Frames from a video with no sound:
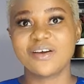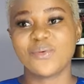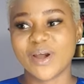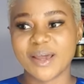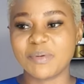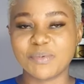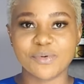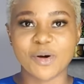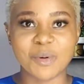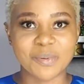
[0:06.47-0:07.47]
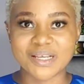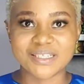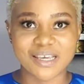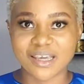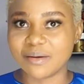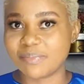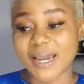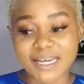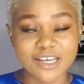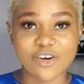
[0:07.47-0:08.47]
where people will come up and say
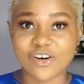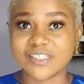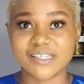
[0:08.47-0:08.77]
buying a course